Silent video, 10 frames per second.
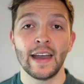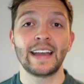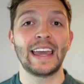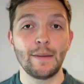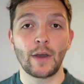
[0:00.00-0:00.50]

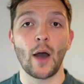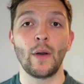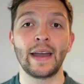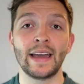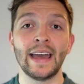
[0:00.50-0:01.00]
Keep
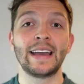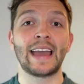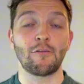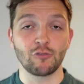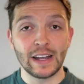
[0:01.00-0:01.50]
going,
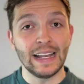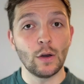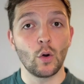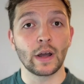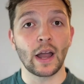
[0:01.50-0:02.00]
get really
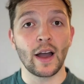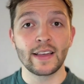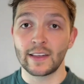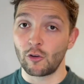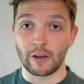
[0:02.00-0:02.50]

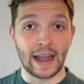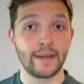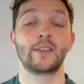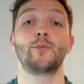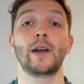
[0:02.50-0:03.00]
organised, create a
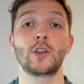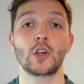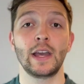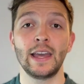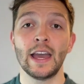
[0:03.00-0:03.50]

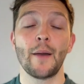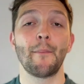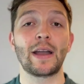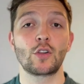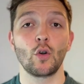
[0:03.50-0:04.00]
spreadsheet,
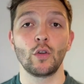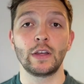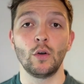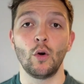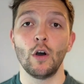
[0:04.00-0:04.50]
make sure that
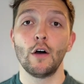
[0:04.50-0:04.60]
you're